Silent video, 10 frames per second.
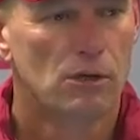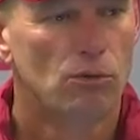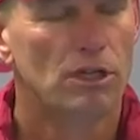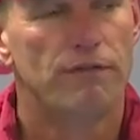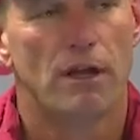
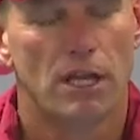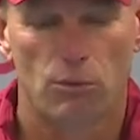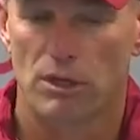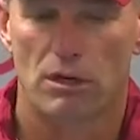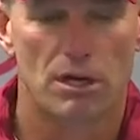really felt
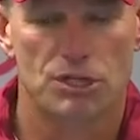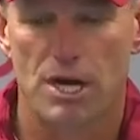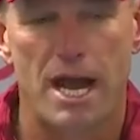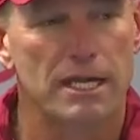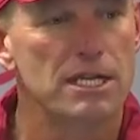like we were on
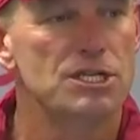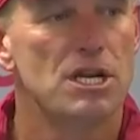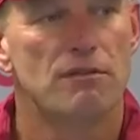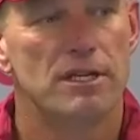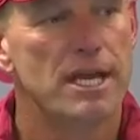track each
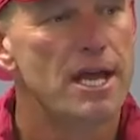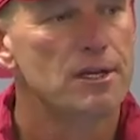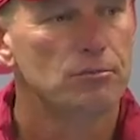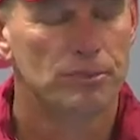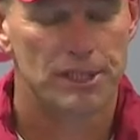and every day.
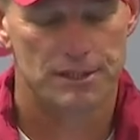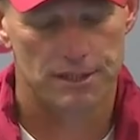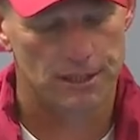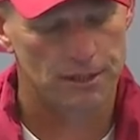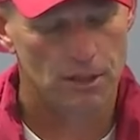But
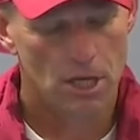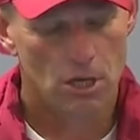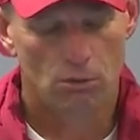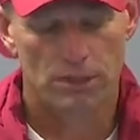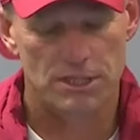
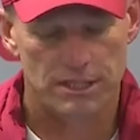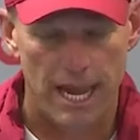we just